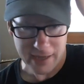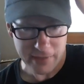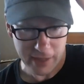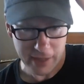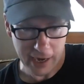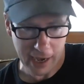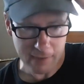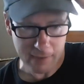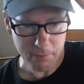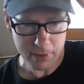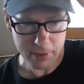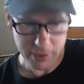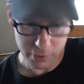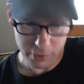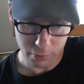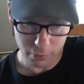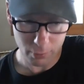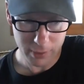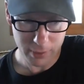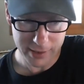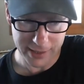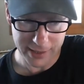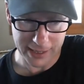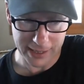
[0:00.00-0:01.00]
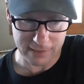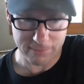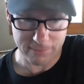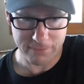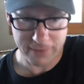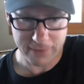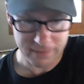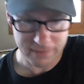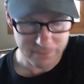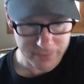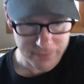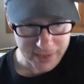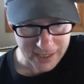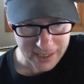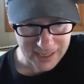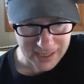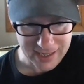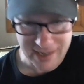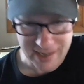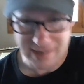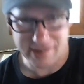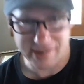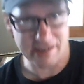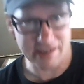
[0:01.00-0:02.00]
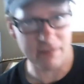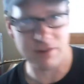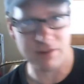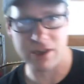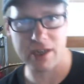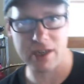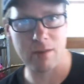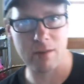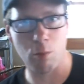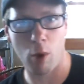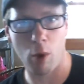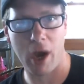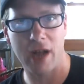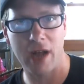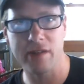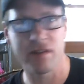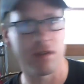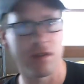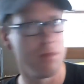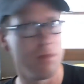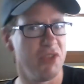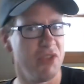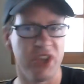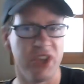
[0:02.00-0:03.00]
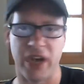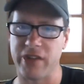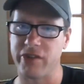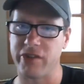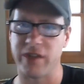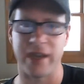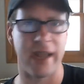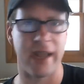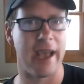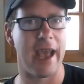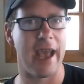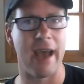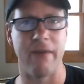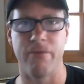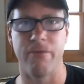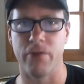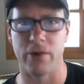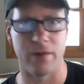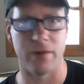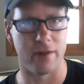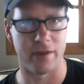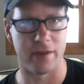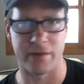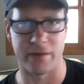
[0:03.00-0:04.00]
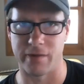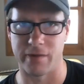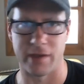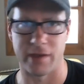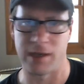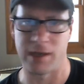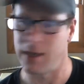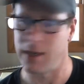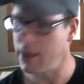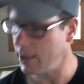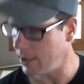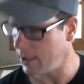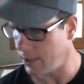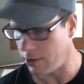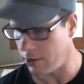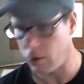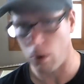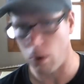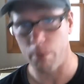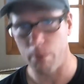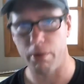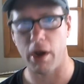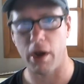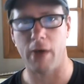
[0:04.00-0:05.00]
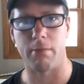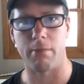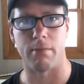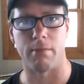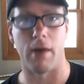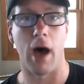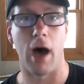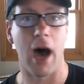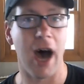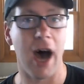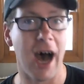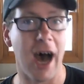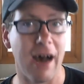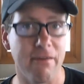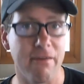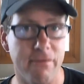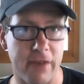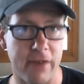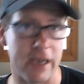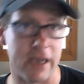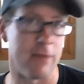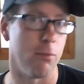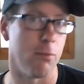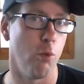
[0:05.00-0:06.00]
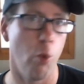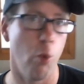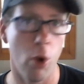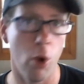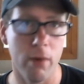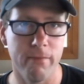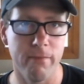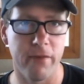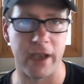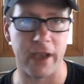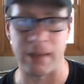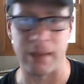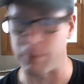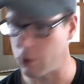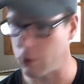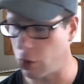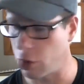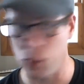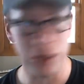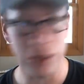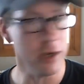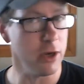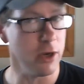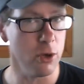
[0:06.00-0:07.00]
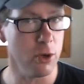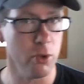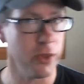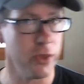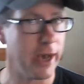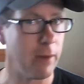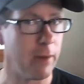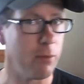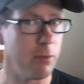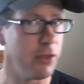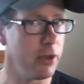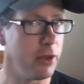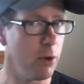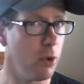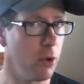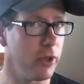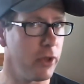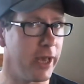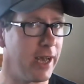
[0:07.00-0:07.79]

that I've been doing like 15 to 17 watts, does it effortlessly. No problem. Hot vape, warm vape. Couldn't do that with the old